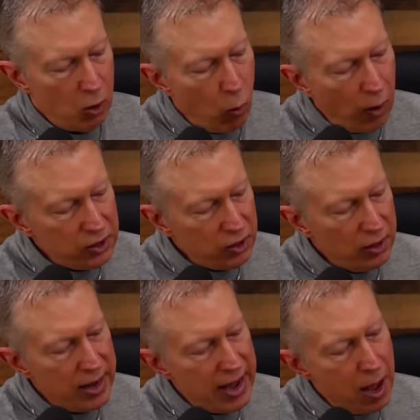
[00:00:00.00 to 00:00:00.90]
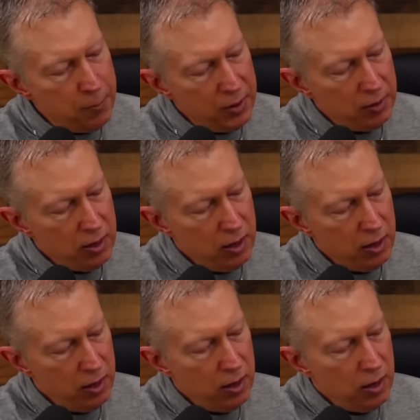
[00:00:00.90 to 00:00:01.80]
What's going to happen
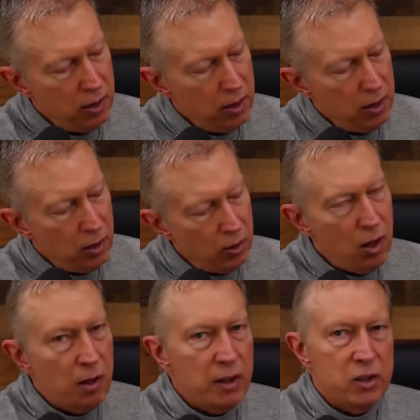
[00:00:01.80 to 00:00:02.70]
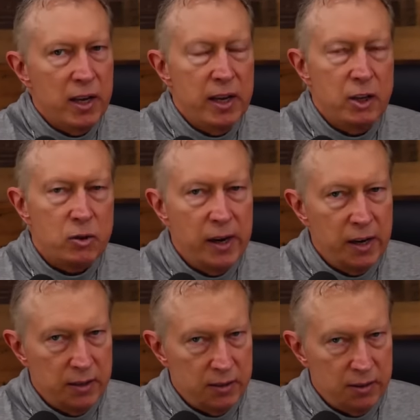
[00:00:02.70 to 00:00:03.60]
along the San
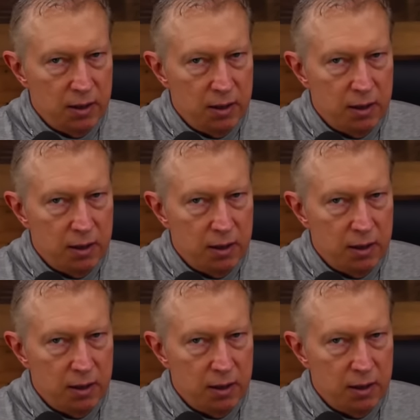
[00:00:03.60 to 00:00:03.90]
Andreas?